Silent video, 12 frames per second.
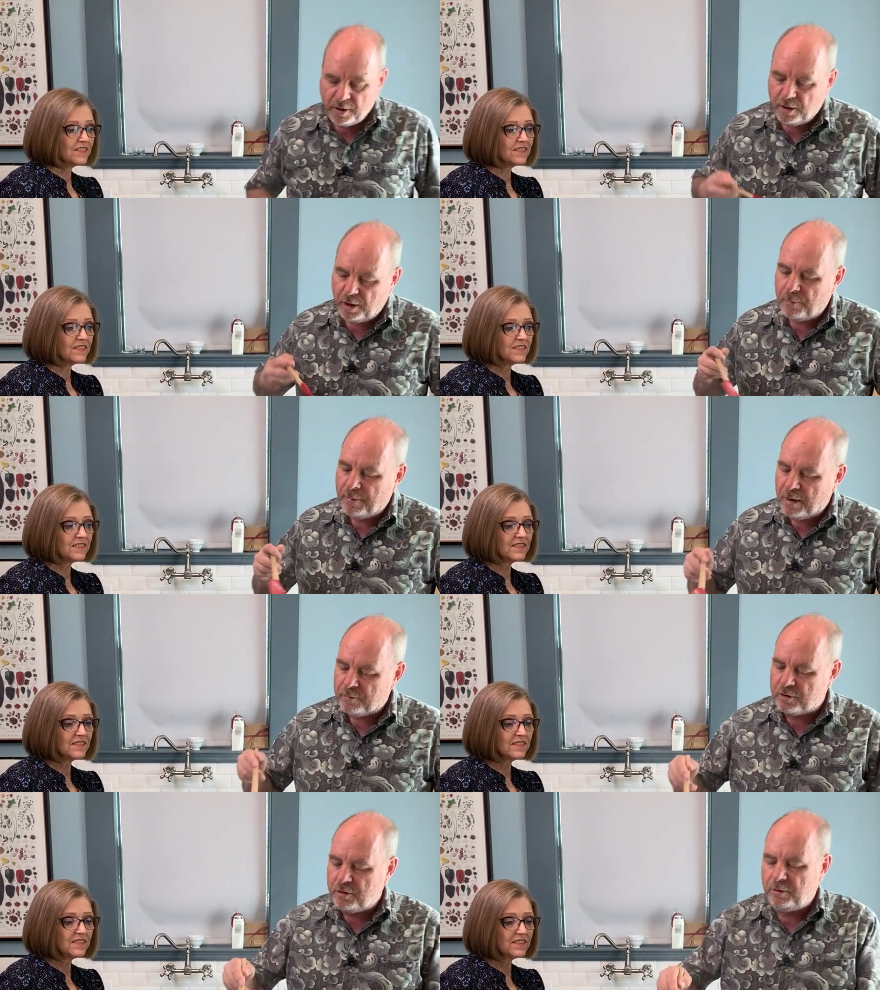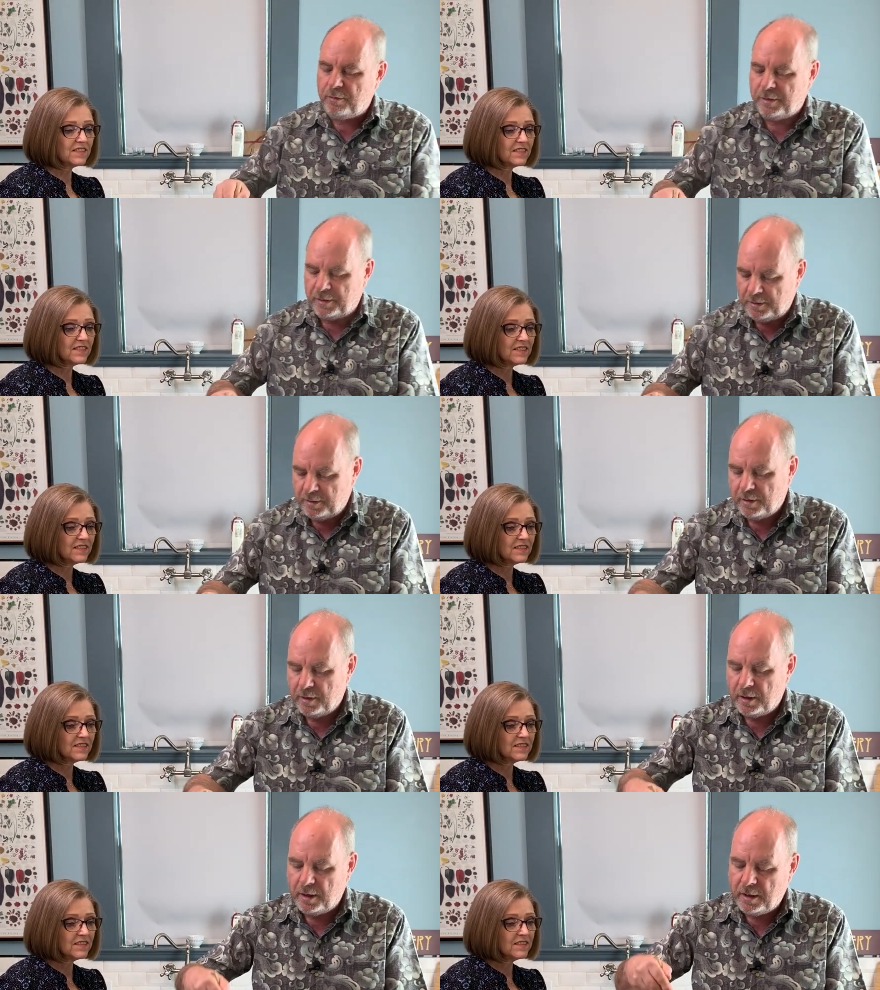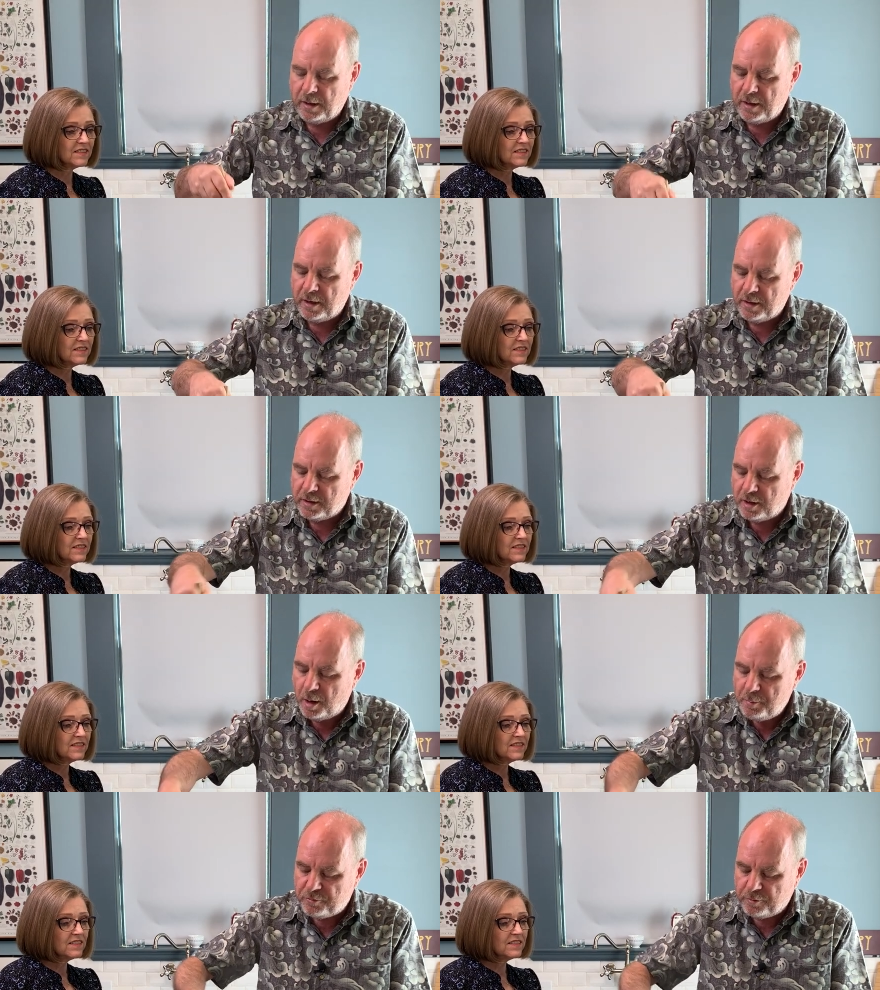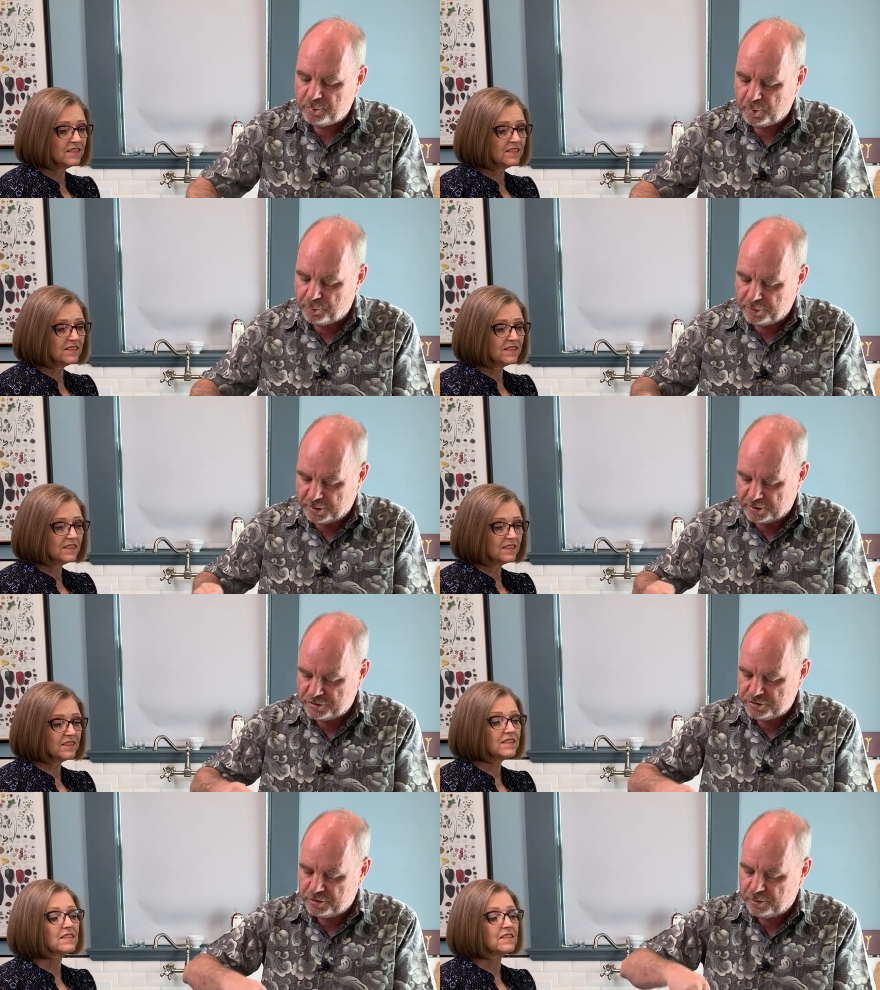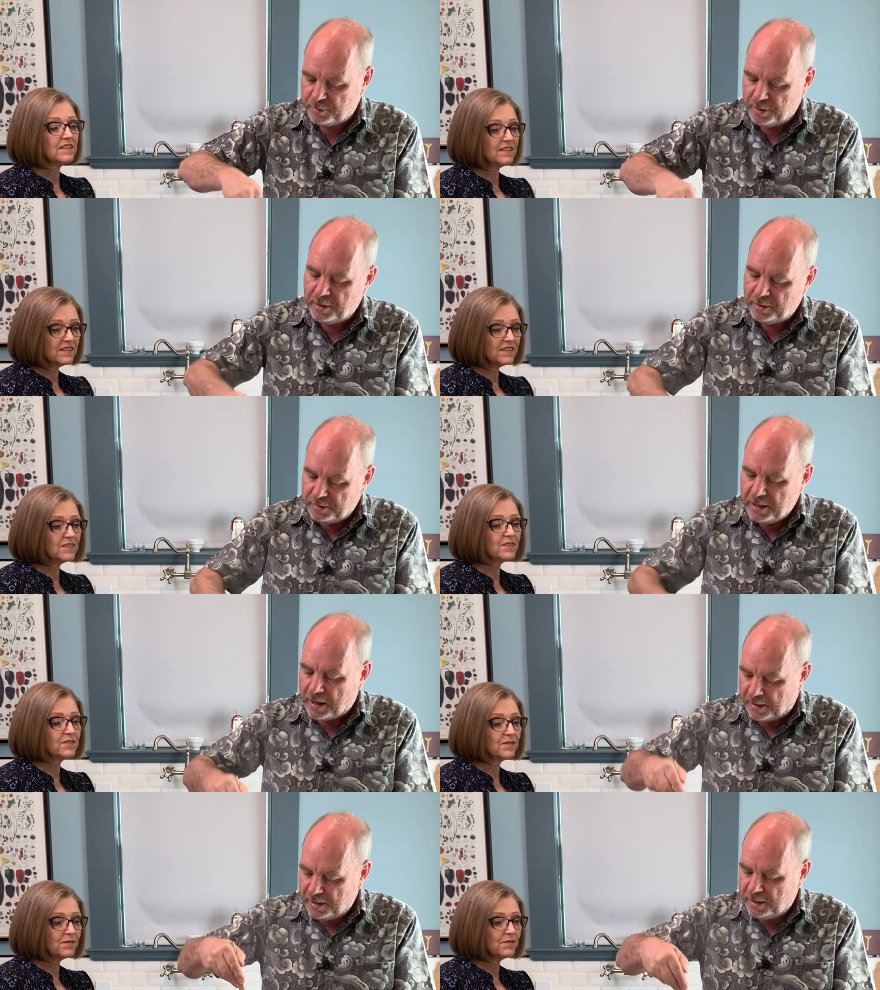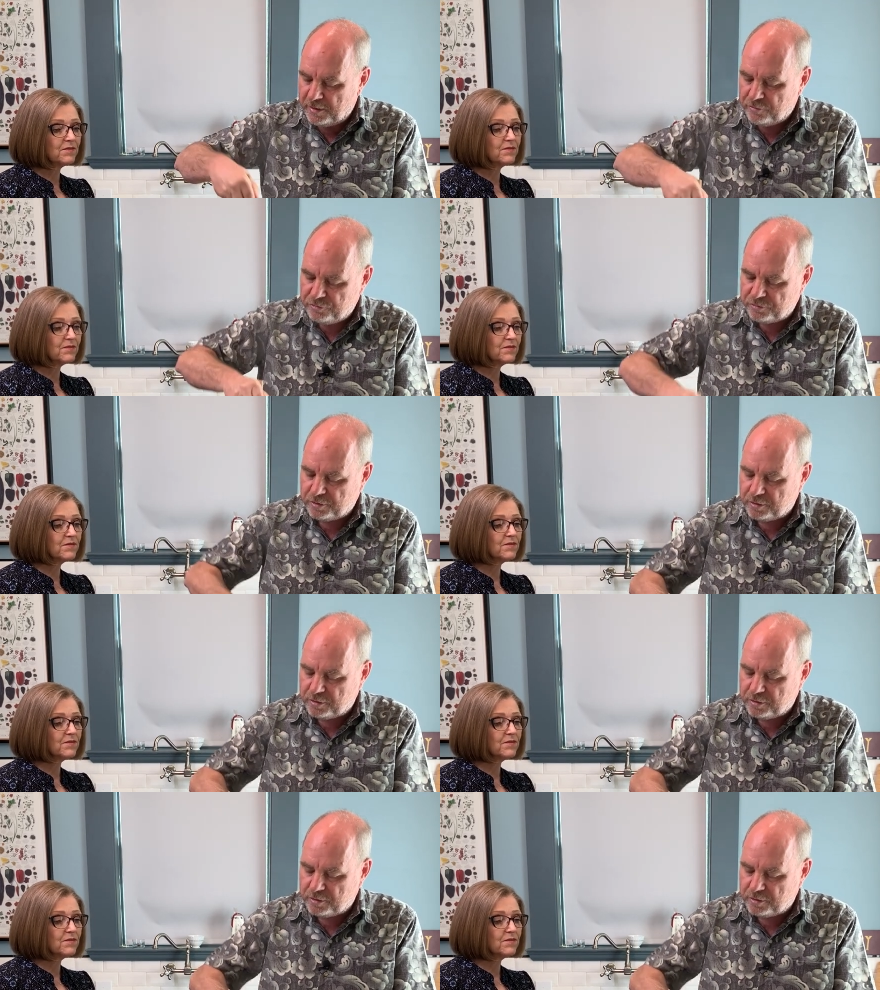Speaker 1: around curry uh, comes from the British. So, yeah, it is